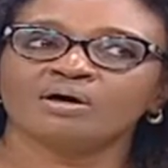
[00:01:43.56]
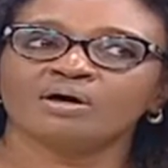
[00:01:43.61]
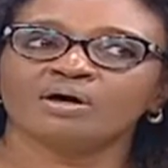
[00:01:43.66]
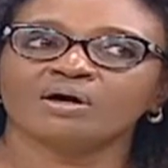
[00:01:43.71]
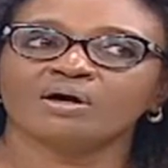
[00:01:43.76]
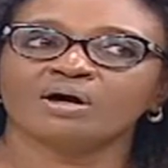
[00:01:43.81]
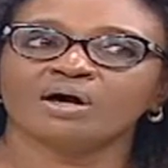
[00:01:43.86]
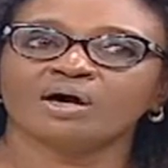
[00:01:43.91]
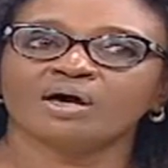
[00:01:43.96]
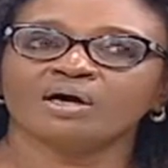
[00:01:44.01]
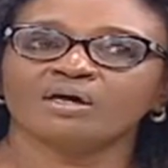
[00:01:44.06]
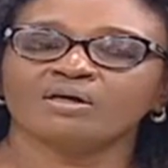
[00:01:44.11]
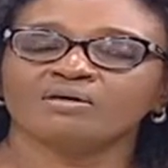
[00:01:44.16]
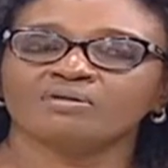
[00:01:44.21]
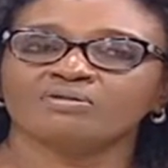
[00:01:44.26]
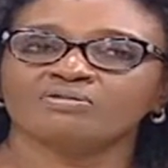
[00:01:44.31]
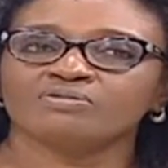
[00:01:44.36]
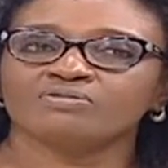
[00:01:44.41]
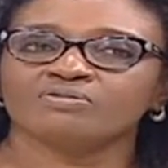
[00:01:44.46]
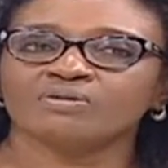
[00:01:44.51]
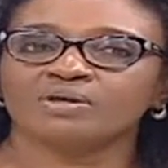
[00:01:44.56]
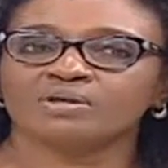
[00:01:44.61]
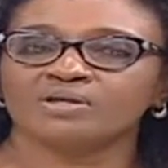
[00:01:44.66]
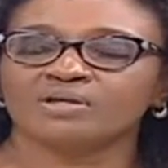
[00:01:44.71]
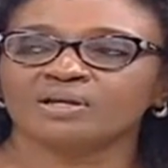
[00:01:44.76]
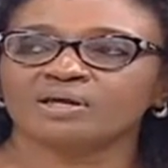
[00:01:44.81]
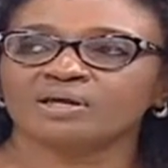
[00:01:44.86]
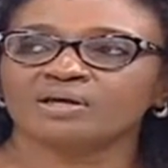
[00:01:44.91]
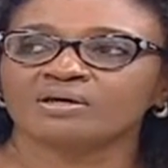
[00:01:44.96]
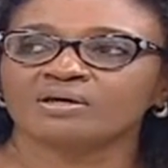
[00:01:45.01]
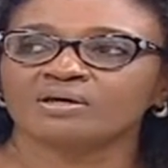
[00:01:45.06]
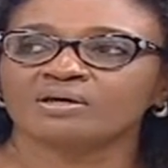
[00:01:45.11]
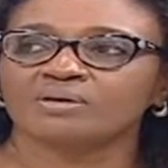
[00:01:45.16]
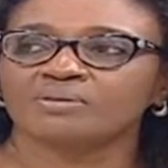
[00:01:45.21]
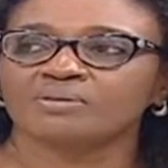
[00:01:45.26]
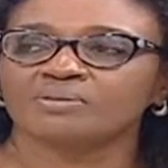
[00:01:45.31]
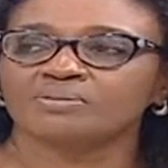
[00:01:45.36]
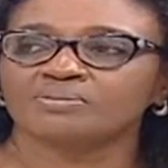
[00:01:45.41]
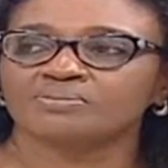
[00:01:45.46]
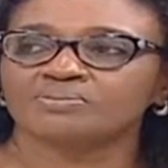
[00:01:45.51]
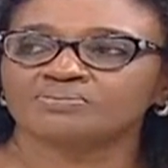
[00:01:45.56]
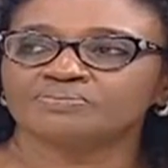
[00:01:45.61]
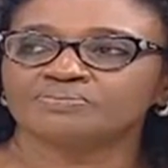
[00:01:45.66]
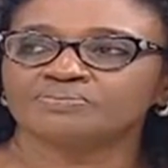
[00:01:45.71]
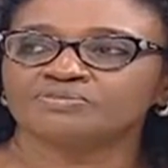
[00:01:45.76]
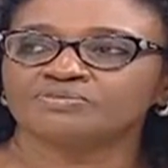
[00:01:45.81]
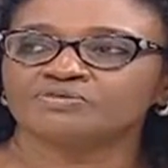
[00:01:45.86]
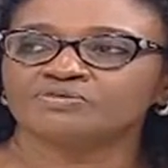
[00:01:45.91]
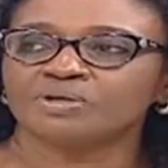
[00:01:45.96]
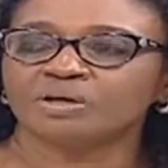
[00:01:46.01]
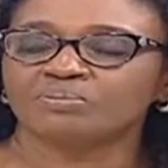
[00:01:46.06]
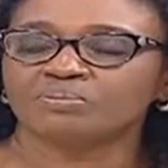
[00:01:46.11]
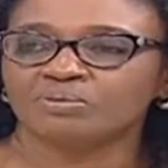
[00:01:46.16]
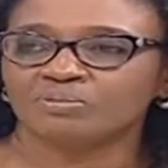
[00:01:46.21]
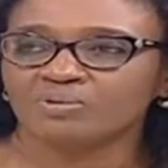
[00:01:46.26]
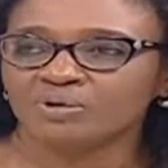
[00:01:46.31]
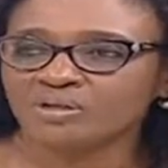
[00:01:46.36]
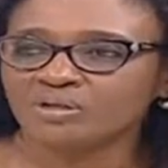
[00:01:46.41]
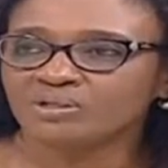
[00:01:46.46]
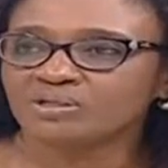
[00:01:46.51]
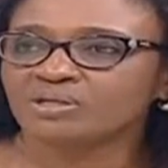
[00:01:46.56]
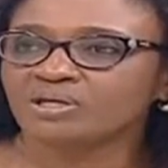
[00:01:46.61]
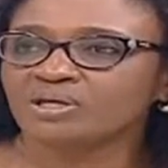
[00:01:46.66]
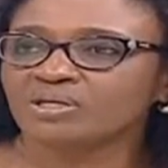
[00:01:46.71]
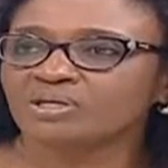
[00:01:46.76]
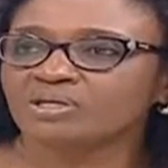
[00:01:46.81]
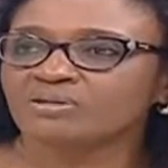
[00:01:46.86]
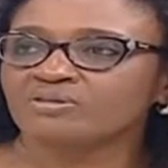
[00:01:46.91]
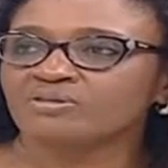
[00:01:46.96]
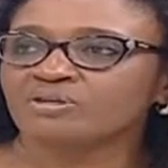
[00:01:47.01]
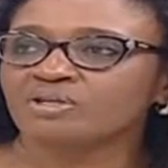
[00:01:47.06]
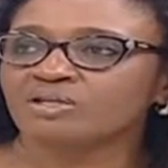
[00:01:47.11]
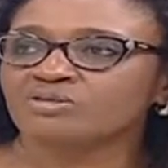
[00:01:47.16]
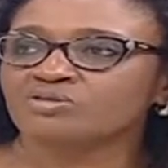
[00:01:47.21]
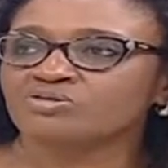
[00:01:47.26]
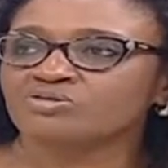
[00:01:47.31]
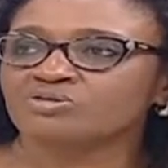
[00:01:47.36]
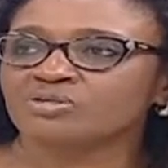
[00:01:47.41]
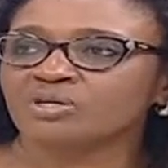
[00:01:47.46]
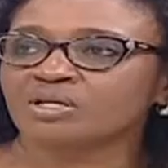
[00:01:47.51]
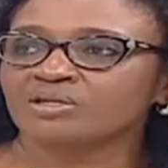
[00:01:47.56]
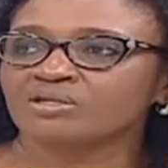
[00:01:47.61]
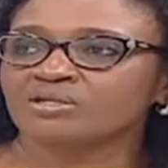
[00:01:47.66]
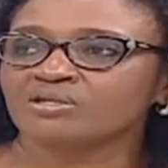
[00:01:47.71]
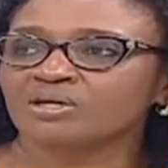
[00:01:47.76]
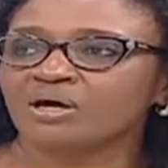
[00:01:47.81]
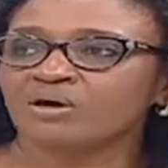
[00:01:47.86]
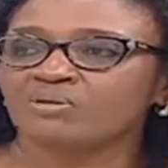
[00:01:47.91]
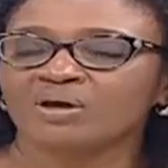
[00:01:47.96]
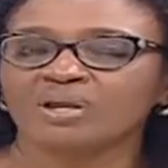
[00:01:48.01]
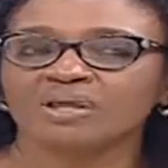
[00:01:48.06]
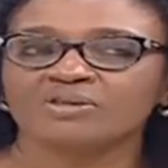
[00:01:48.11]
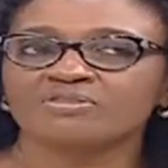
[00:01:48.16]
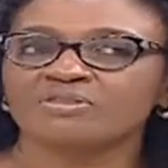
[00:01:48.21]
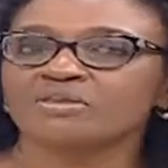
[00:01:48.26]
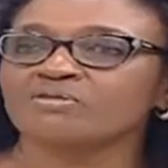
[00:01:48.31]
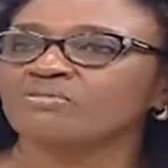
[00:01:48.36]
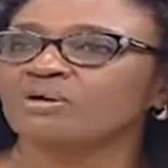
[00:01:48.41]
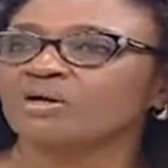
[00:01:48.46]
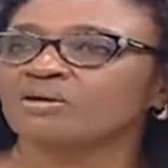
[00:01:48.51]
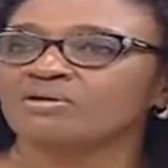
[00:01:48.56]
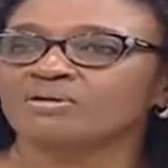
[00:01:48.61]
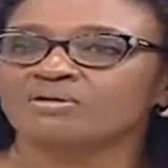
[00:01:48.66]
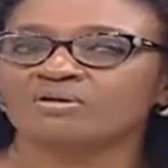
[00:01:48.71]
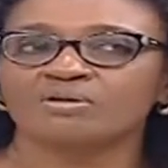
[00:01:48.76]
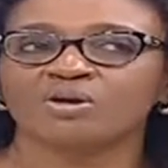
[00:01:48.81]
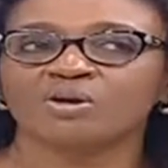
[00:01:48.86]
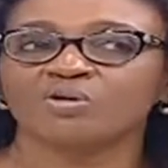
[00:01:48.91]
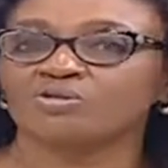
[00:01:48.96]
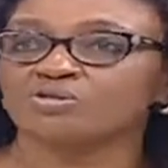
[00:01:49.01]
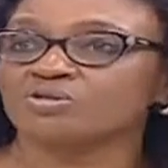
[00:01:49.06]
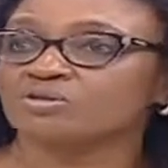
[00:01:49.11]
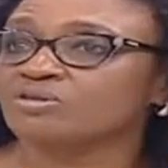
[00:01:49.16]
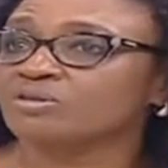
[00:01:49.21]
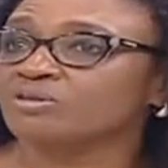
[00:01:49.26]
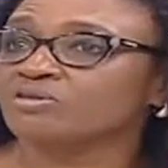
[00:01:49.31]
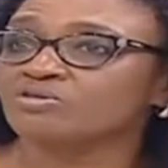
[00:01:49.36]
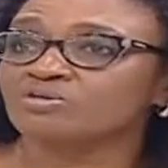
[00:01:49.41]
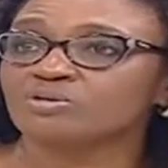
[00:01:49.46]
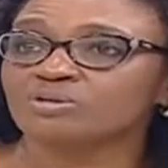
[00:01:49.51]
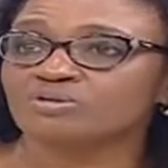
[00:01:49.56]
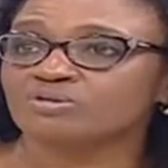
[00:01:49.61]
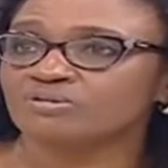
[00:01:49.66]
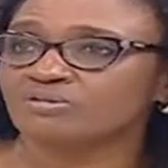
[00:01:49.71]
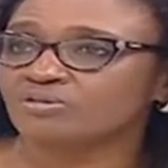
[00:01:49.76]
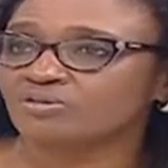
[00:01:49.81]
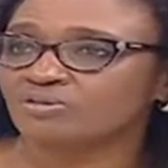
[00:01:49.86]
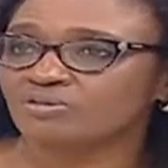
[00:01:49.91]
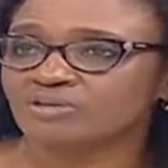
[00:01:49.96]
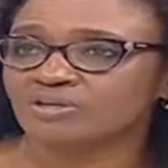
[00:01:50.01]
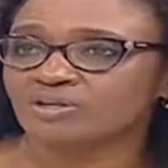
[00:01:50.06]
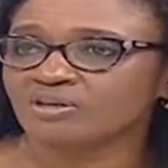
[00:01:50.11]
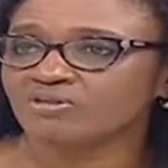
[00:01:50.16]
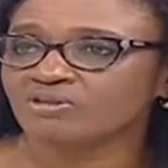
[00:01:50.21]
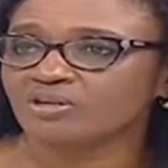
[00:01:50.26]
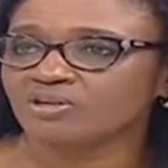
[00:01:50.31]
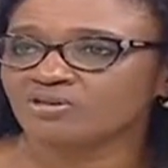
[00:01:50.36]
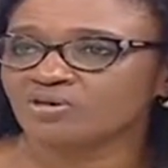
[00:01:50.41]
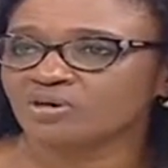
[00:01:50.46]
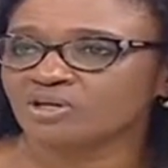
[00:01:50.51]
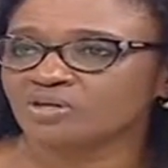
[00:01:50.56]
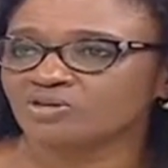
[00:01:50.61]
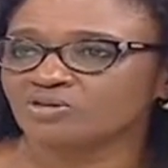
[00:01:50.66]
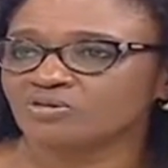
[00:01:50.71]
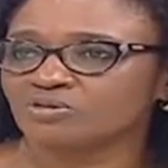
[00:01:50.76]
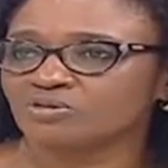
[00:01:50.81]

I felt like, number one, Kenyans need to start. I want to see my clothes in the streets, not just in occasions.